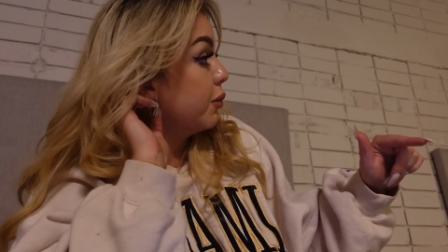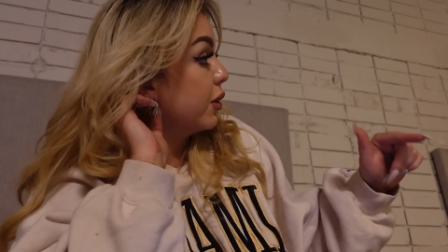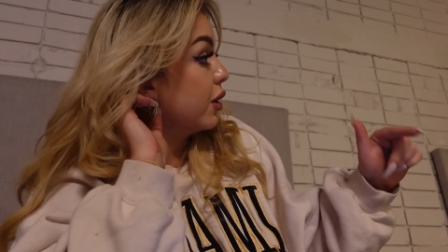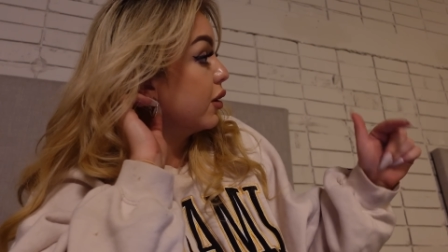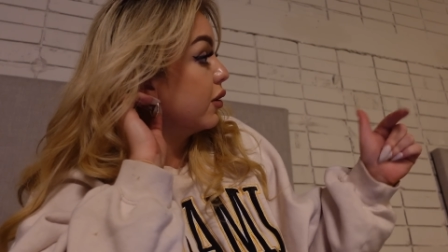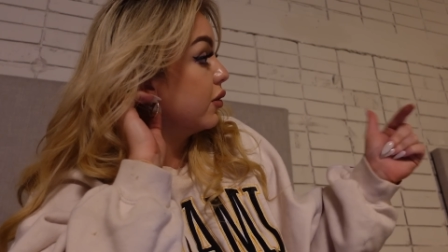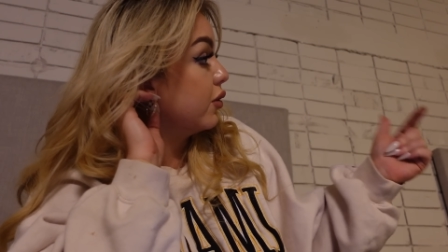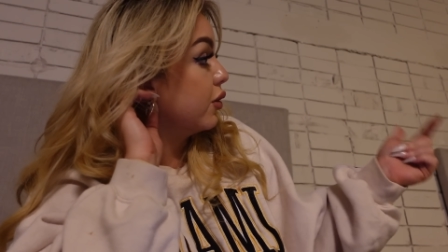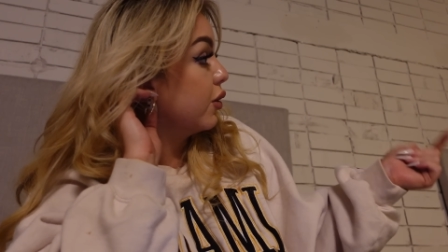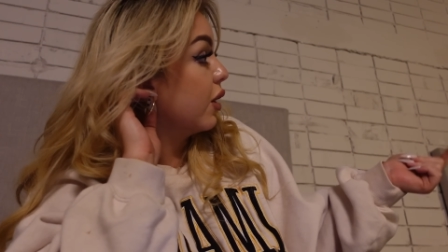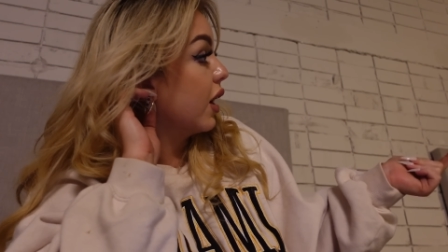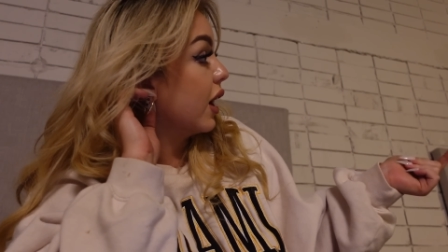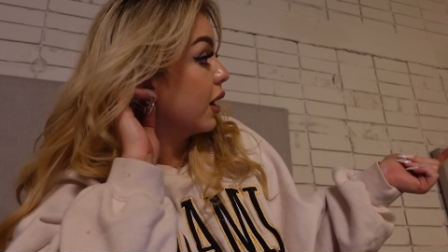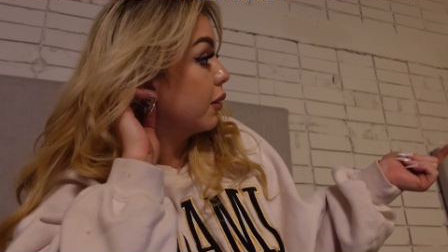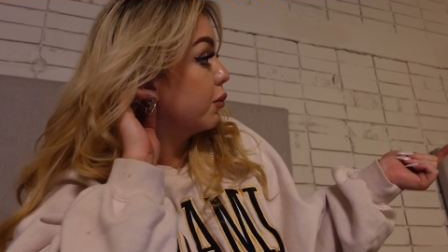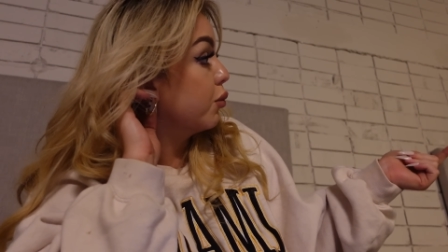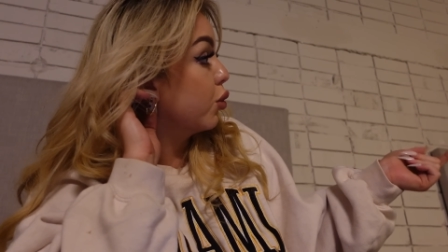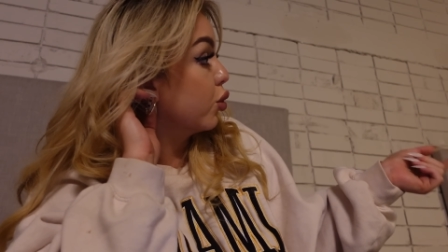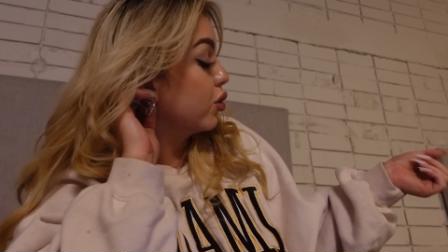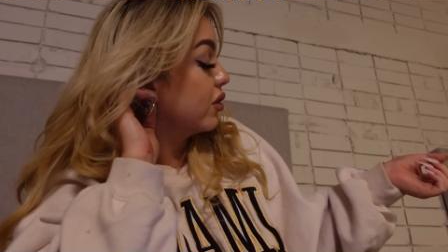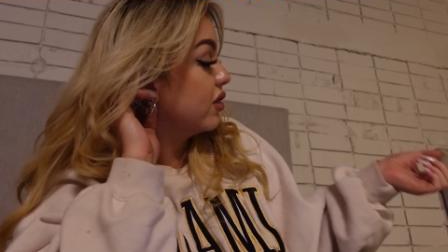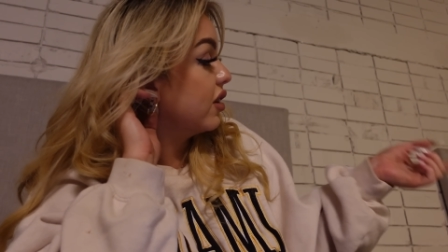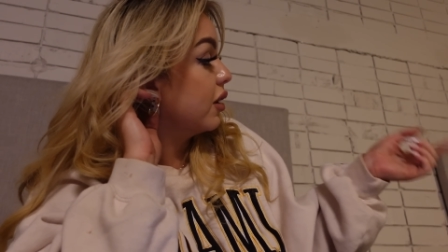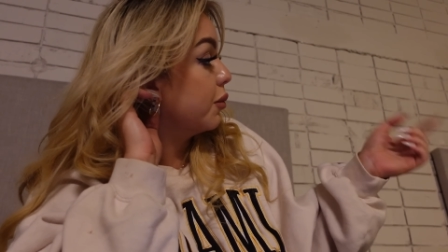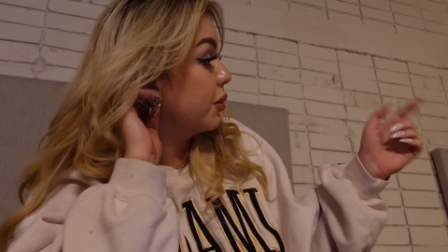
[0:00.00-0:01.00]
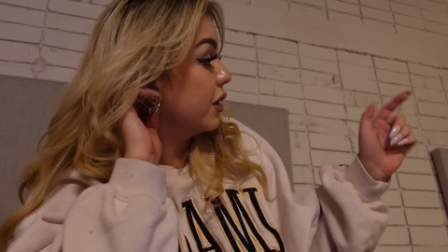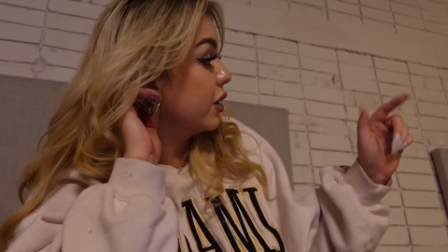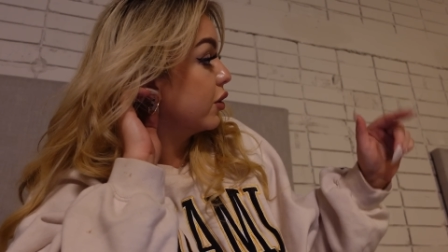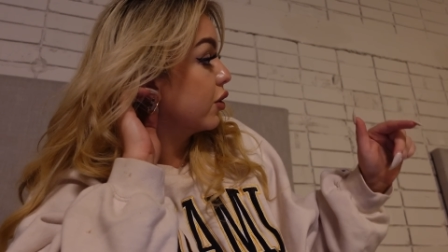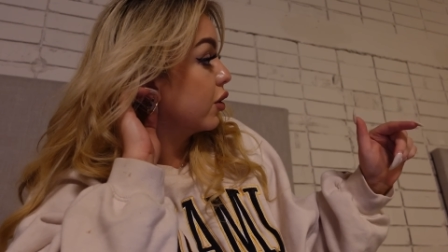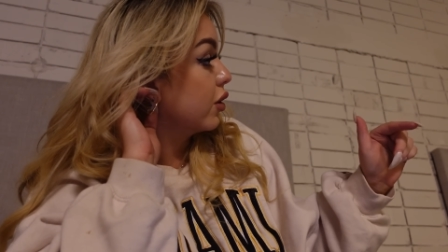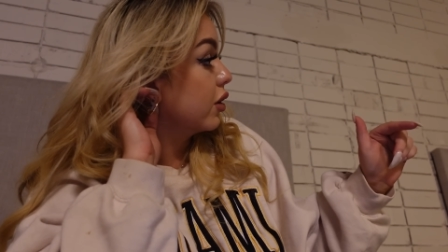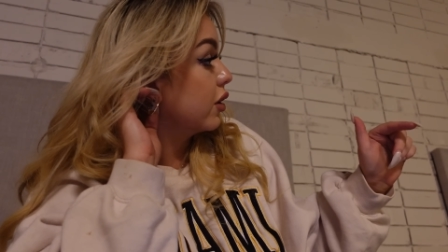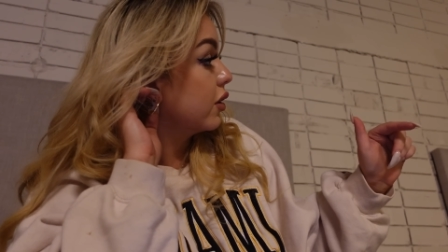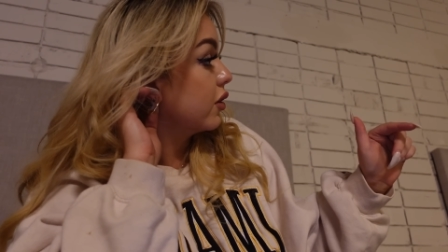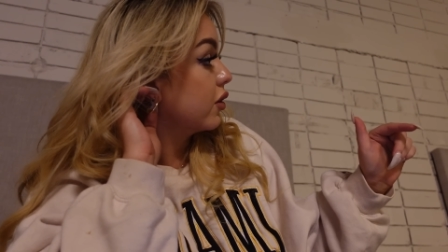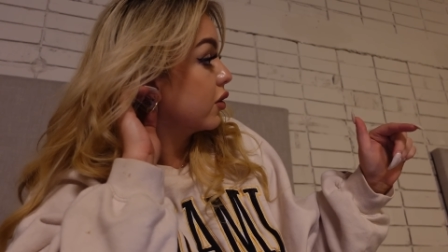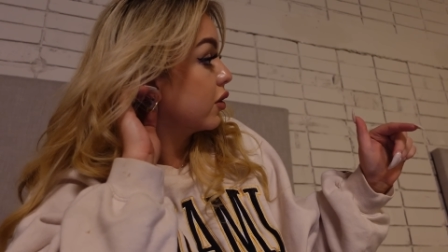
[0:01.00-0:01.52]
because you had more tipping
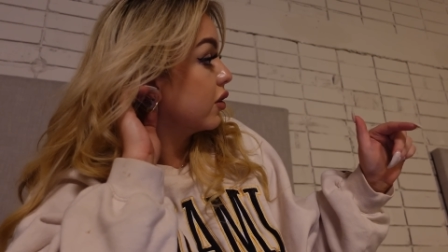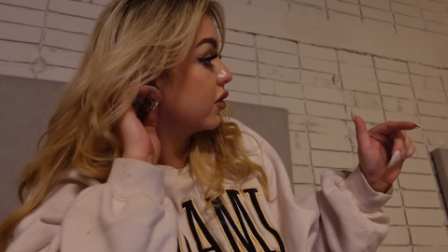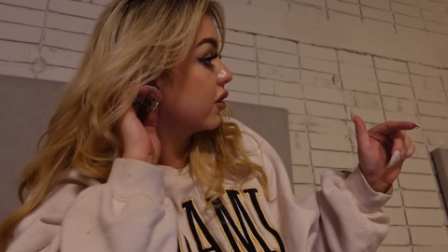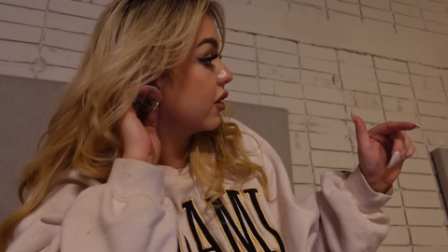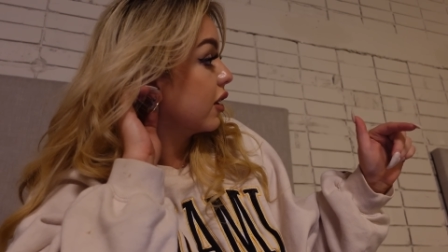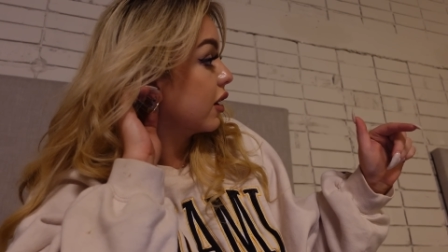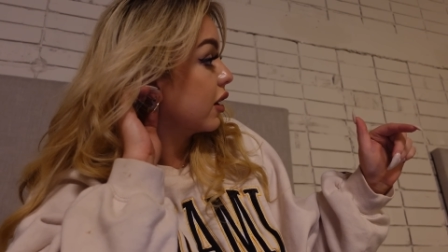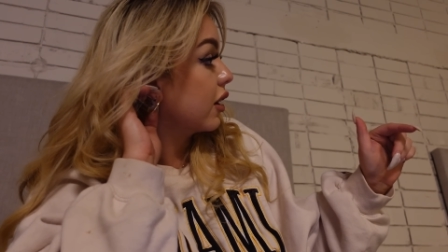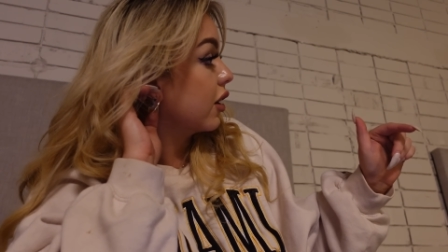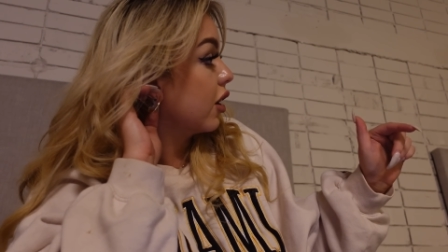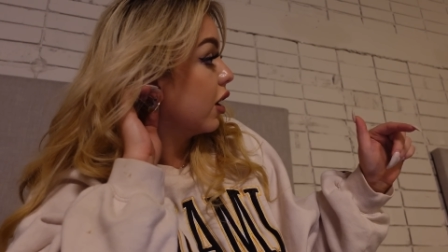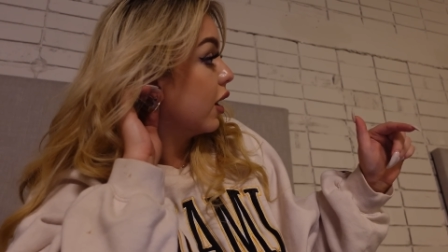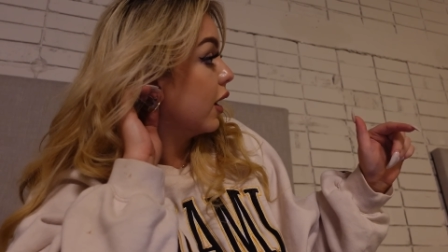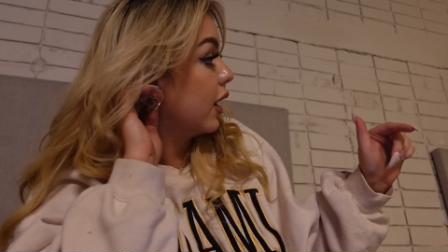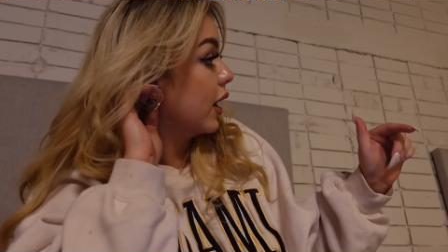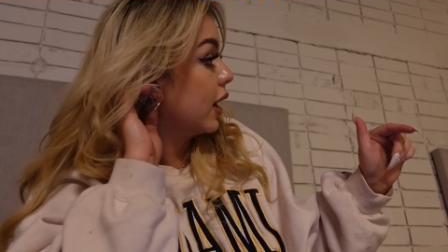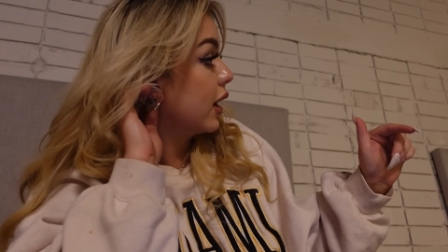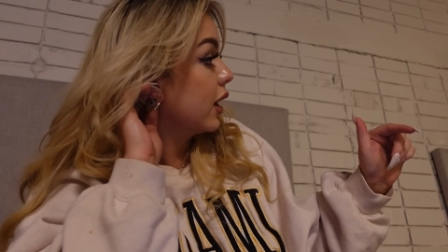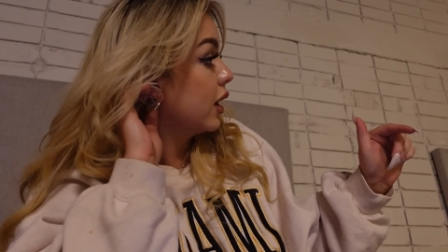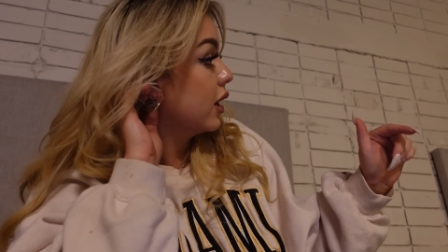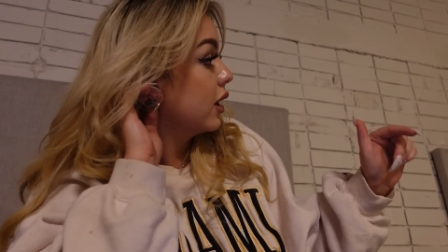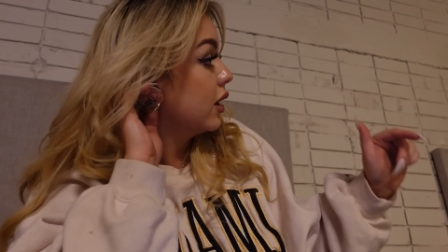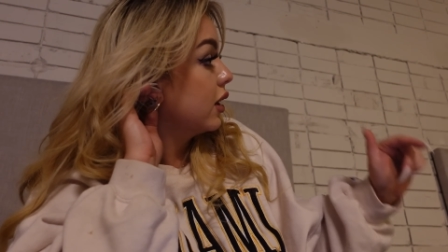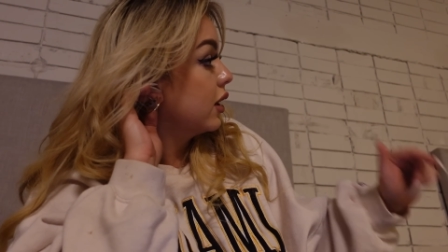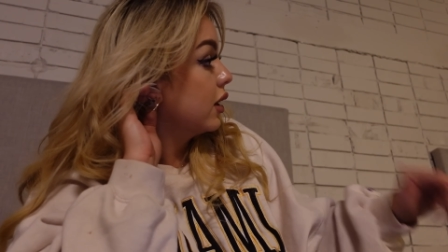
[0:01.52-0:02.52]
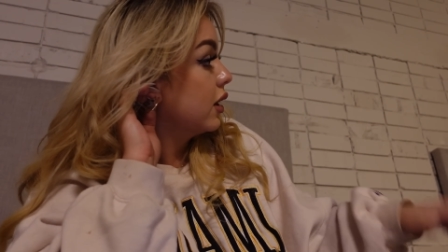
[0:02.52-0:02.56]
dollars because of that guy.